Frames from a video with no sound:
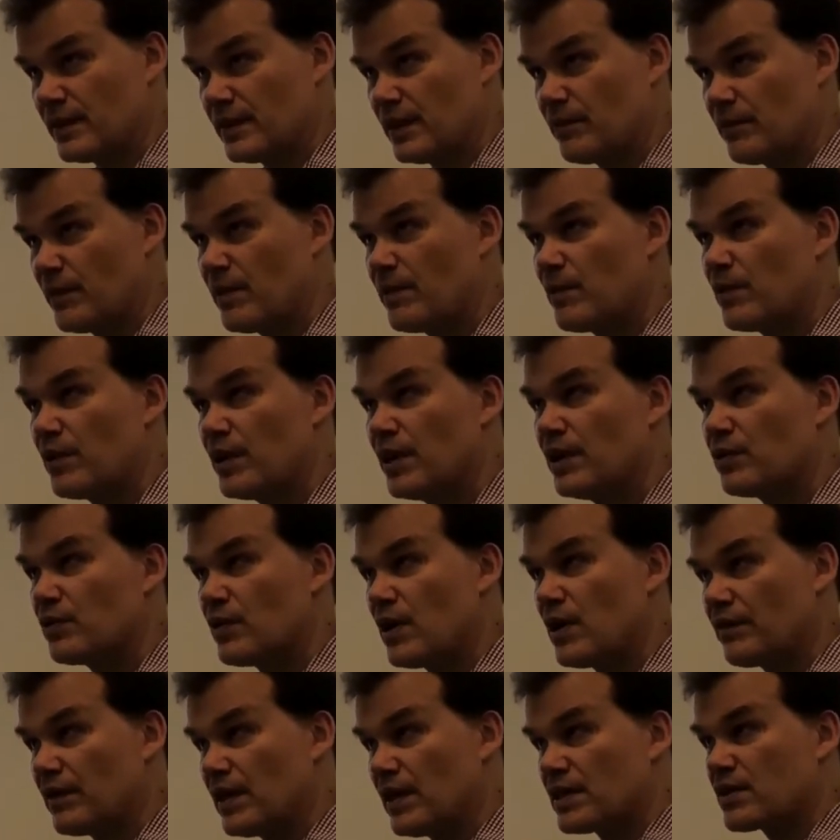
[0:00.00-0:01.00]
Right? We would need
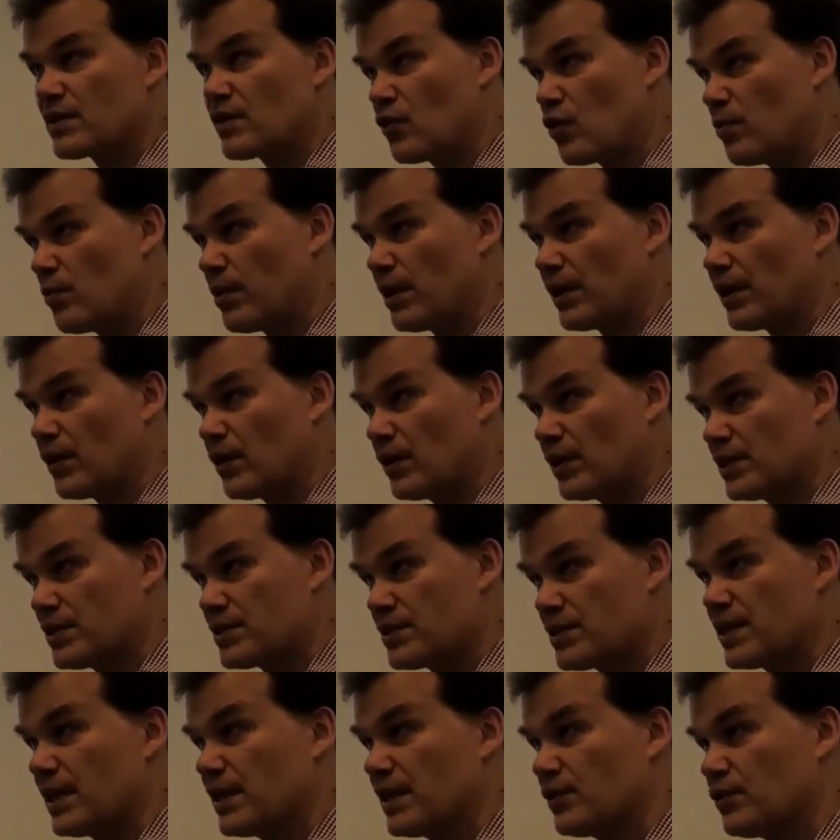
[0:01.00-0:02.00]
to have that global
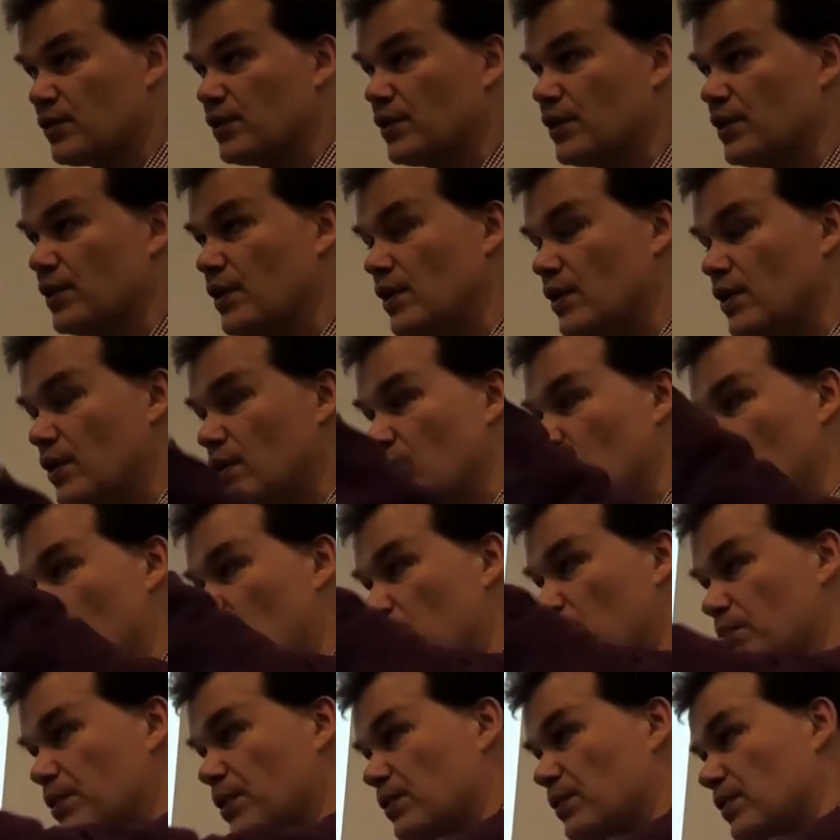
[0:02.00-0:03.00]
knowledge there to
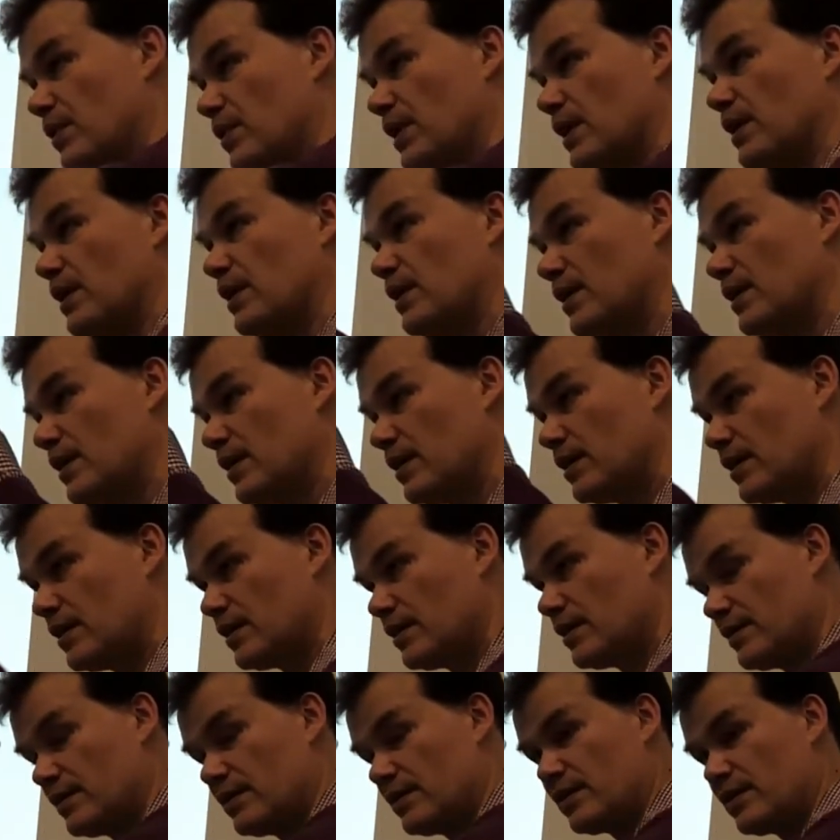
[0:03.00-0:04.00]
compute
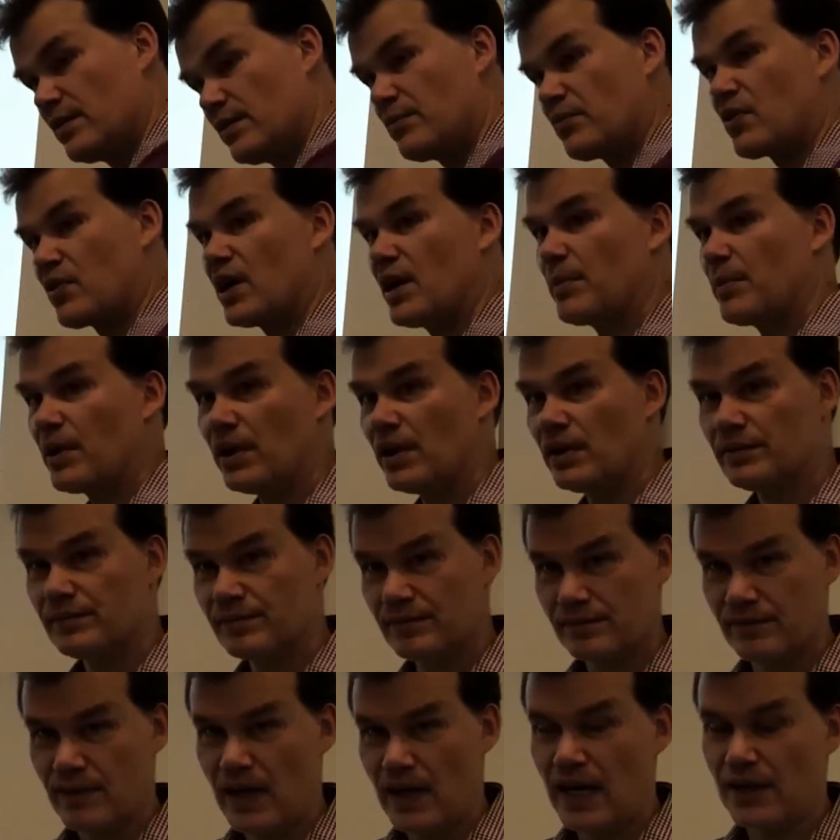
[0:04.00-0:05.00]
the primal
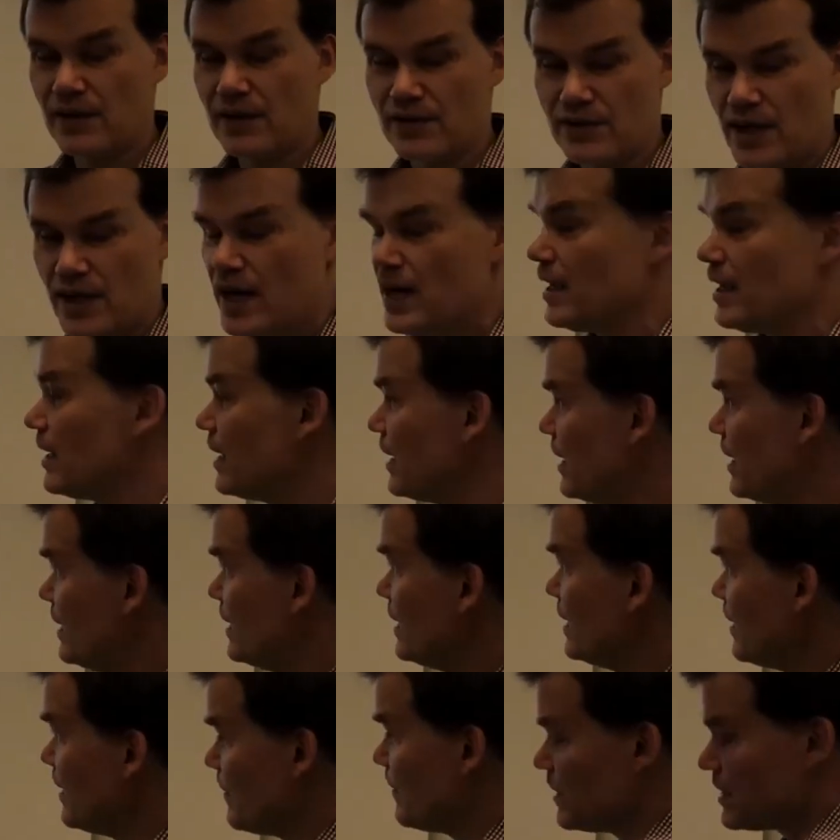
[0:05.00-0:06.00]
values.
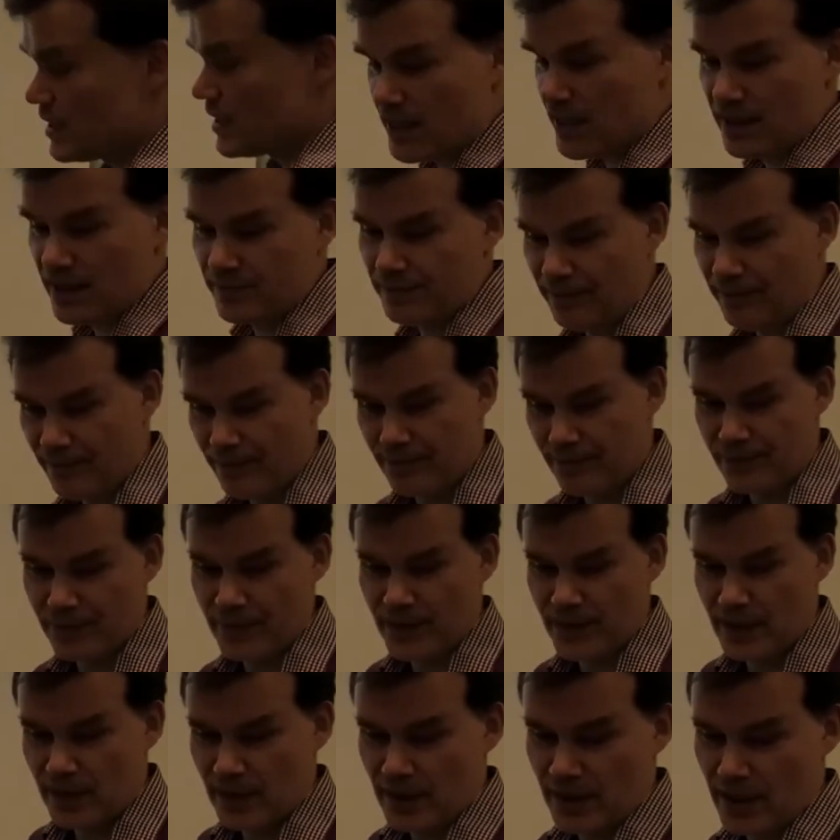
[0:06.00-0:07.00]
Anyways,
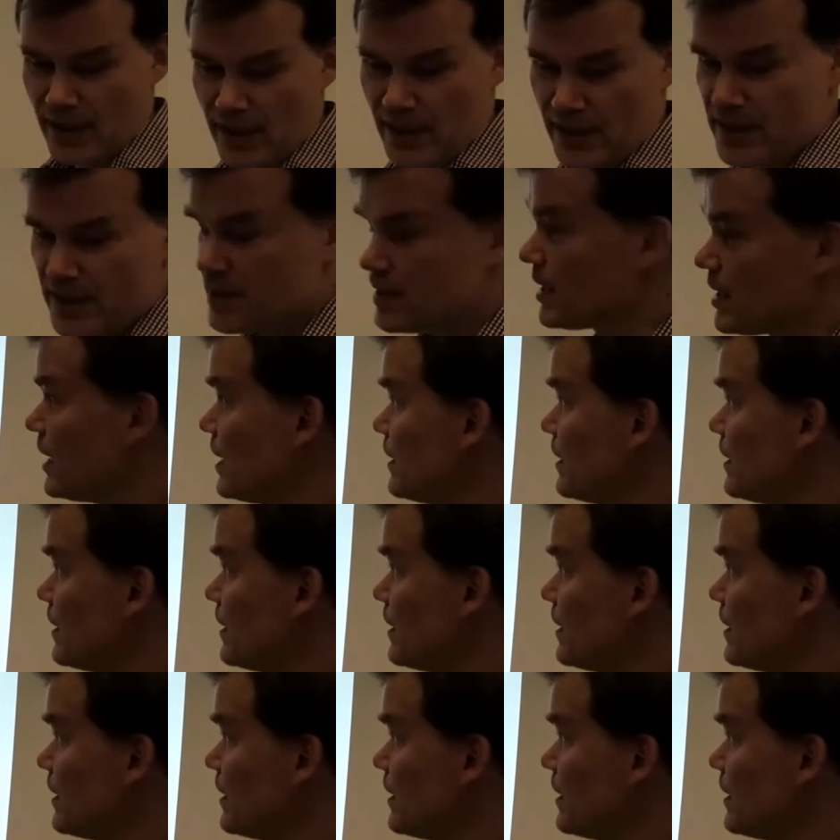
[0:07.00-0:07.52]
these